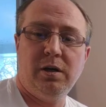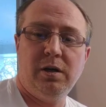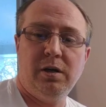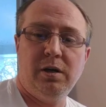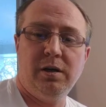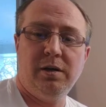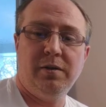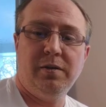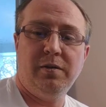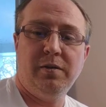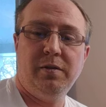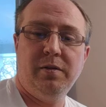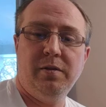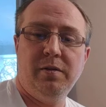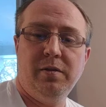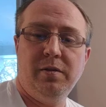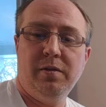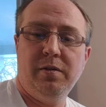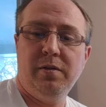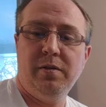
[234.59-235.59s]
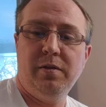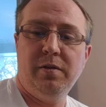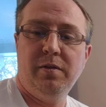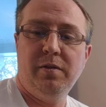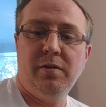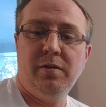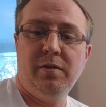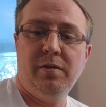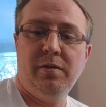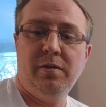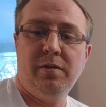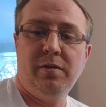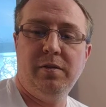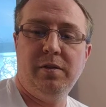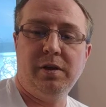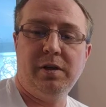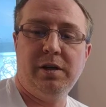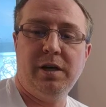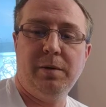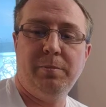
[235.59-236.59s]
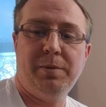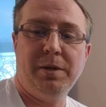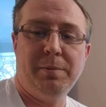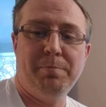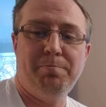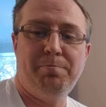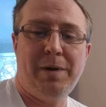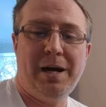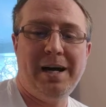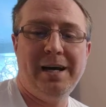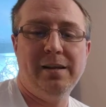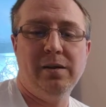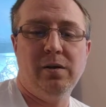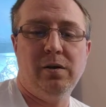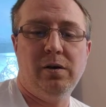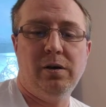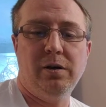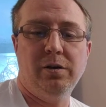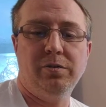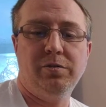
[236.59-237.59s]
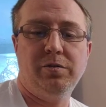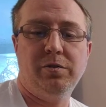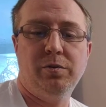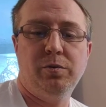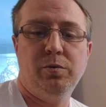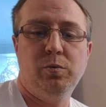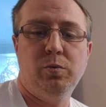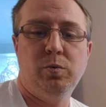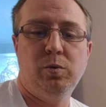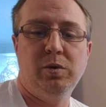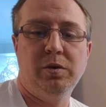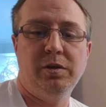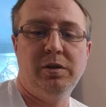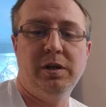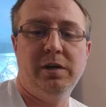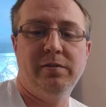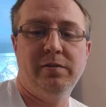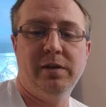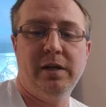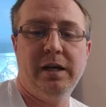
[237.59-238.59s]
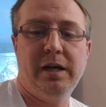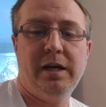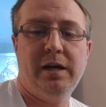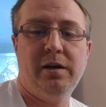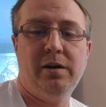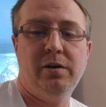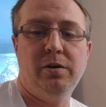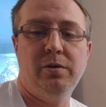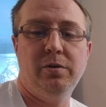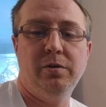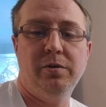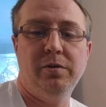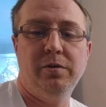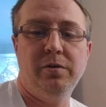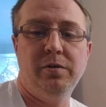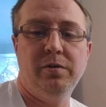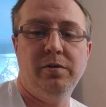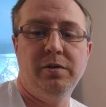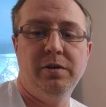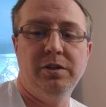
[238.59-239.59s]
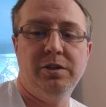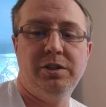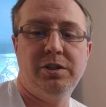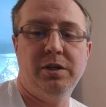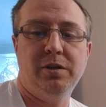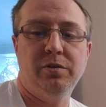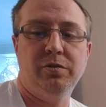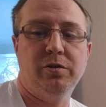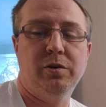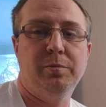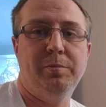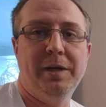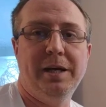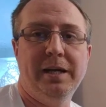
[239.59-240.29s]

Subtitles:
The company bylaws will govern how these shares are